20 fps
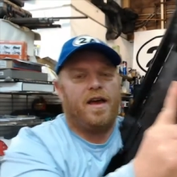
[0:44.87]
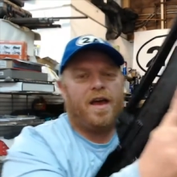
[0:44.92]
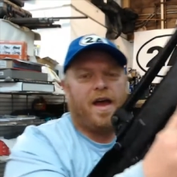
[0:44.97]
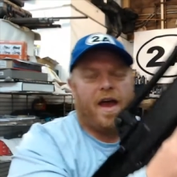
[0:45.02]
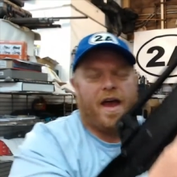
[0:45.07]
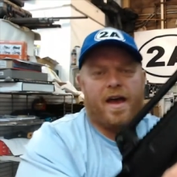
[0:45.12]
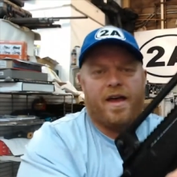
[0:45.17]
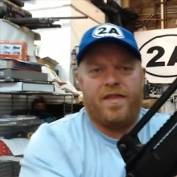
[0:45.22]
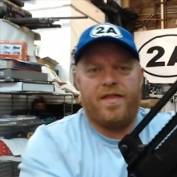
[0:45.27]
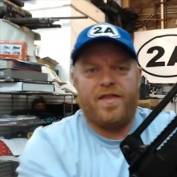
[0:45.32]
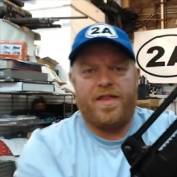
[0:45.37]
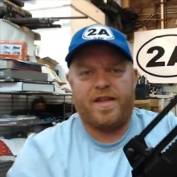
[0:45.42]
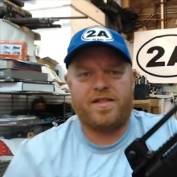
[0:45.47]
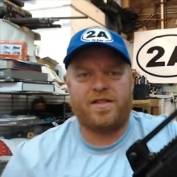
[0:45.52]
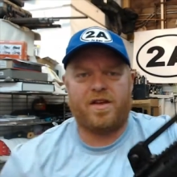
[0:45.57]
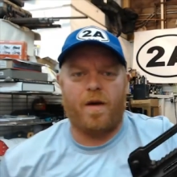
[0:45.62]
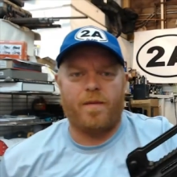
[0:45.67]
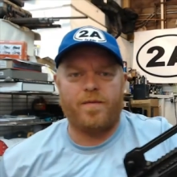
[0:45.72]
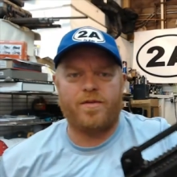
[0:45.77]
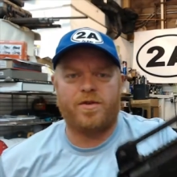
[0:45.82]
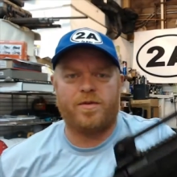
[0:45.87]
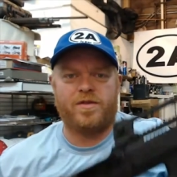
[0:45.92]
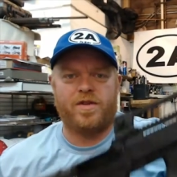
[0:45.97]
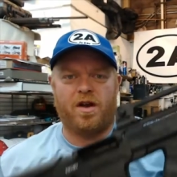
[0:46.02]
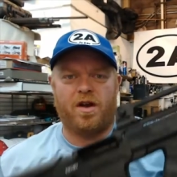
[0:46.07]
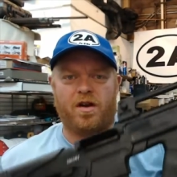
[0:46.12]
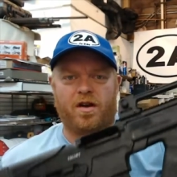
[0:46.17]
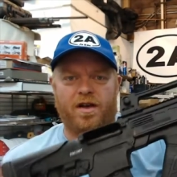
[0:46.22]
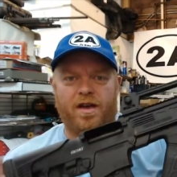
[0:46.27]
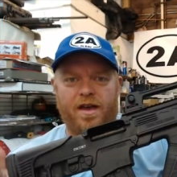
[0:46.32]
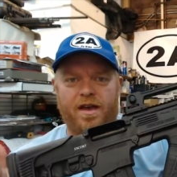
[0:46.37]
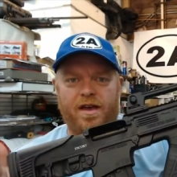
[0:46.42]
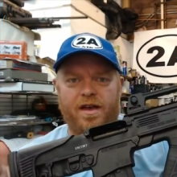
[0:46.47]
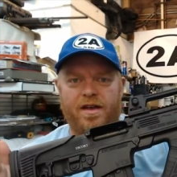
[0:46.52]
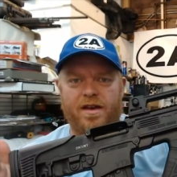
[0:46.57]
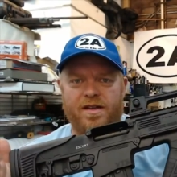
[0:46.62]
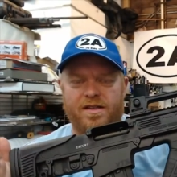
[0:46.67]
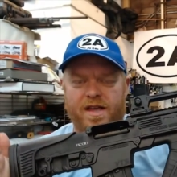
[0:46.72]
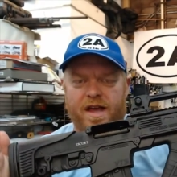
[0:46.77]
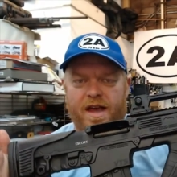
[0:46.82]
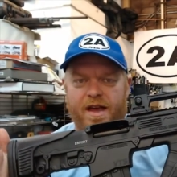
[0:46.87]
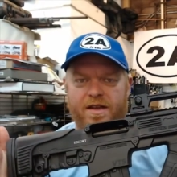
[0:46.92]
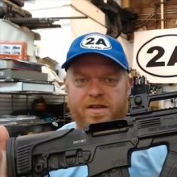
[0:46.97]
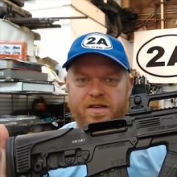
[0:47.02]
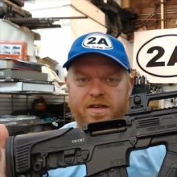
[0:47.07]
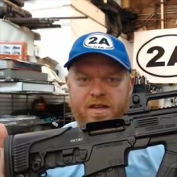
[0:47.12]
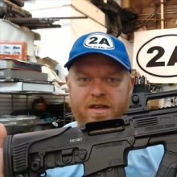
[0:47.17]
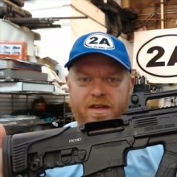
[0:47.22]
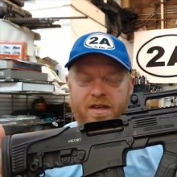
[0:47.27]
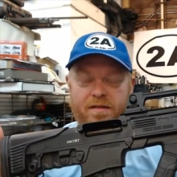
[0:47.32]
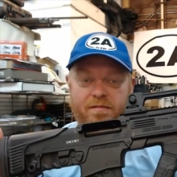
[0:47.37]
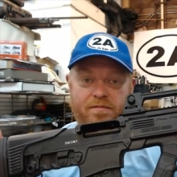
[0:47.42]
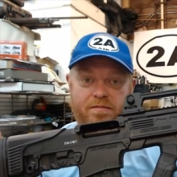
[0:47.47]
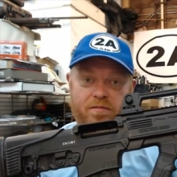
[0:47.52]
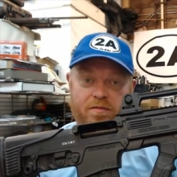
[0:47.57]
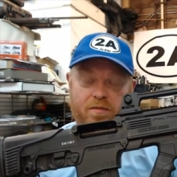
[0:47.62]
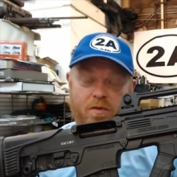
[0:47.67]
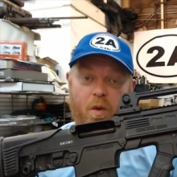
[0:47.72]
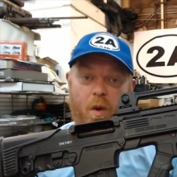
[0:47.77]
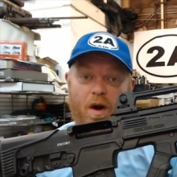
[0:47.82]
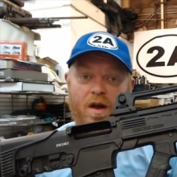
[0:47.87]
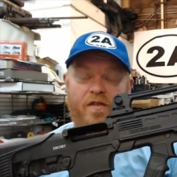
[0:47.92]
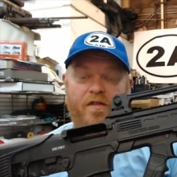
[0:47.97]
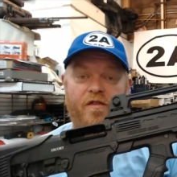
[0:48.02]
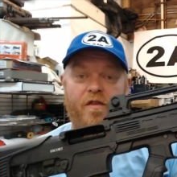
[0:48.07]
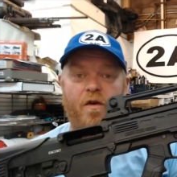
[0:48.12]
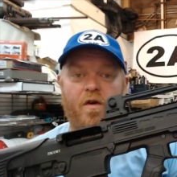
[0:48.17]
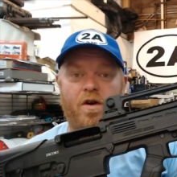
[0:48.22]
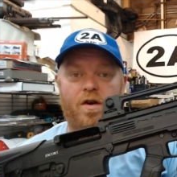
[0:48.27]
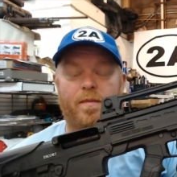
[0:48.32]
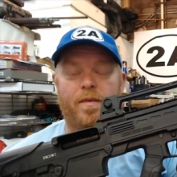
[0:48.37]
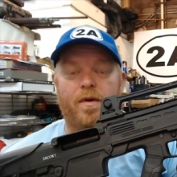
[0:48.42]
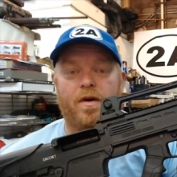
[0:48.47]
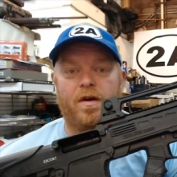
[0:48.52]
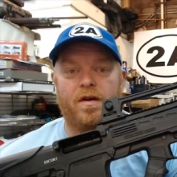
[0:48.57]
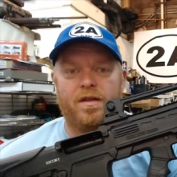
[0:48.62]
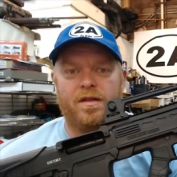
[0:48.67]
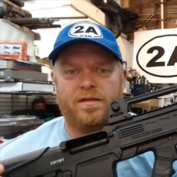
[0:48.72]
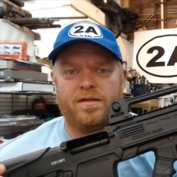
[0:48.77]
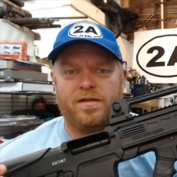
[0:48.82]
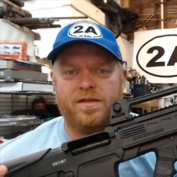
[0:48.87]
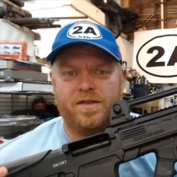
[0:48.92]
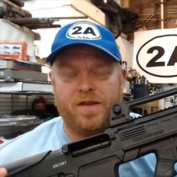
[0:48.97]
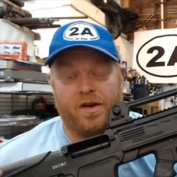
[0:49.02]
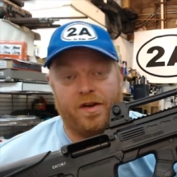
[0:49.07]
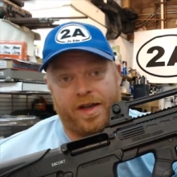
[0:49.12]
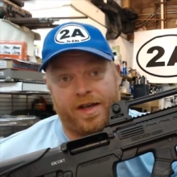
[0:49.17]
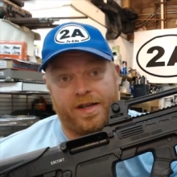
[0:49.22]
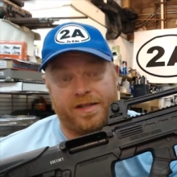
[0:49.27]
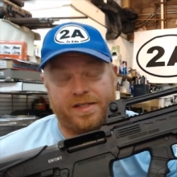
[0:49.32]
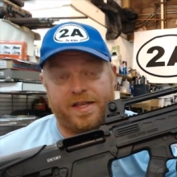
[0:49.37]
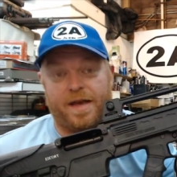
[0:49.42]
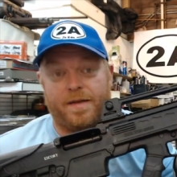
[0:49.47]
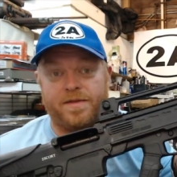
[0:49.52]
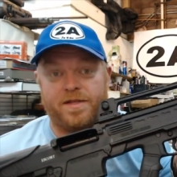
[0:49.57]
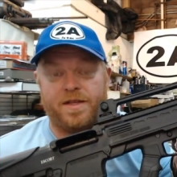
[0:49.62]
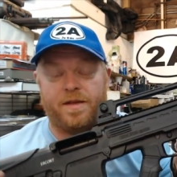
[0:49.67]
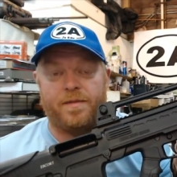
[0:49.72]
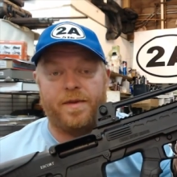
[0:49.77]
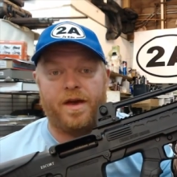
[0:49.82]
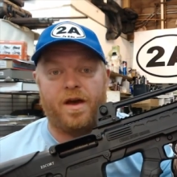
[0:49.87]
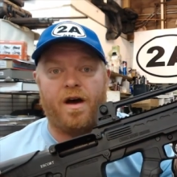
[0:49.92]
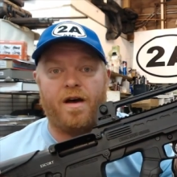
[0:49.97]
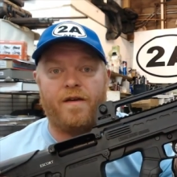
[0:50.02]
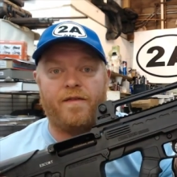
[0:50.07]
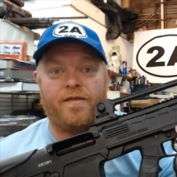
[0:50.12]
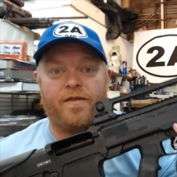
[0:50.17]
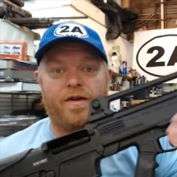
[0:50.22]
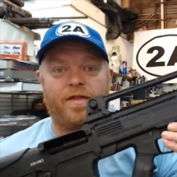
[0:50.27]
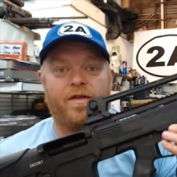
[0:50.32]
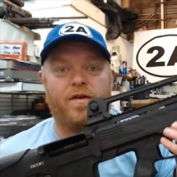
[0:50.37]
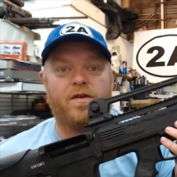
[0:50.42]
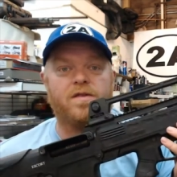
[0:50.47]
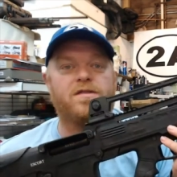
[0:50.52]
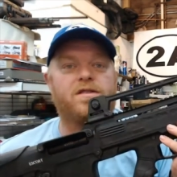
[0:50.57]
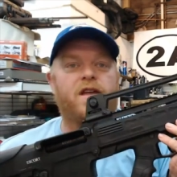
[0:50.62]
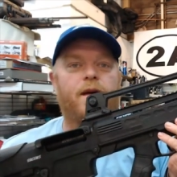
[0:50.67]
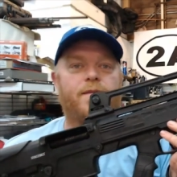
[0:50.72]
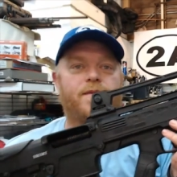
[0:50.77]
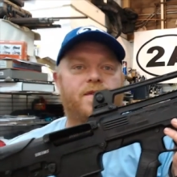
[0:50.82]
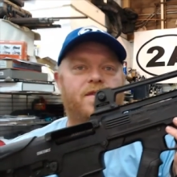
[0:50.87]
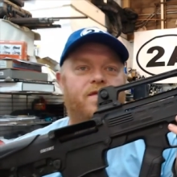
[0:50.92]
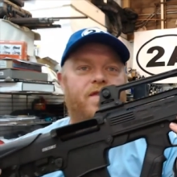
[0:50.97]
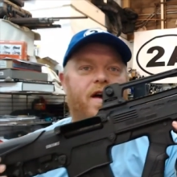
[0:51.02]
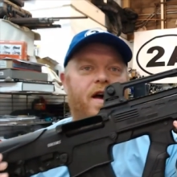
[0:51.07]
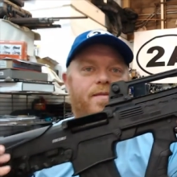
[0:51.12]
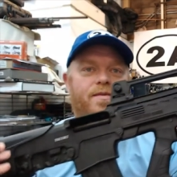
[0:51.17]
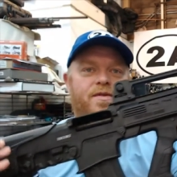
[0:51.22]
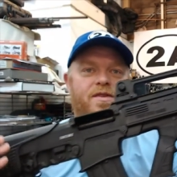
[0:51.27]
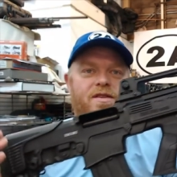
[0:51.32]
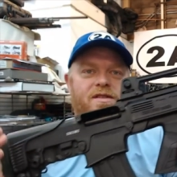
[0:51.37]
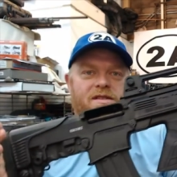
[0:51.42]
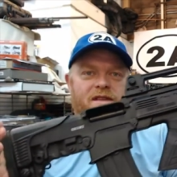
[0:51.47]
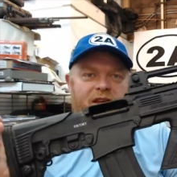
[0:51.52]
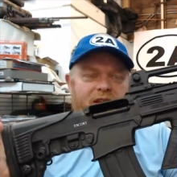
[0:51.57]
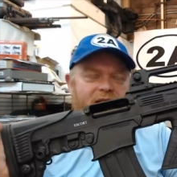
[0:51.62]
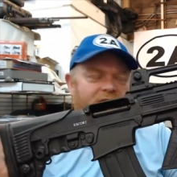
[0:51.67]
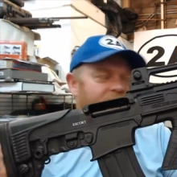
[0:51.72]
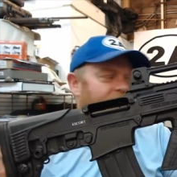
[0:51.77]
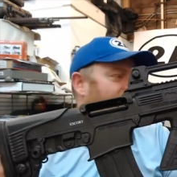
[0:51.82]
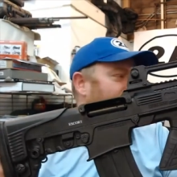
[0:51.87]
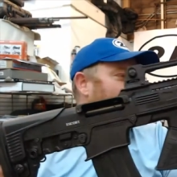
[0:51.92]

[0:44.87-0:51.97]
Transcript: And this comes from Turkey and is actually quite affordable. And Turkey seems to be offering those types of options lately,